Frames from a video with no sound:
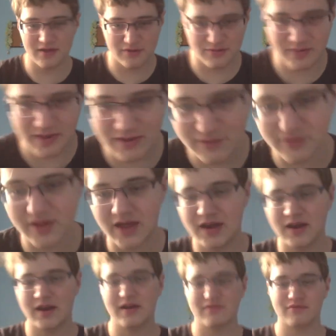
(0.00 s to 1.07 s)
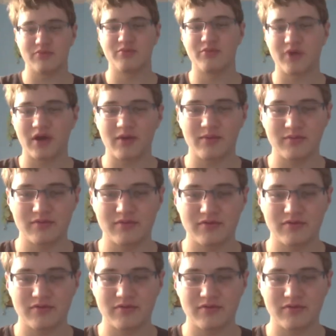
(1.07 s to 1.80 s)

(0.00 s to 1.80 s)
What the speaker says: I did have some problems with it.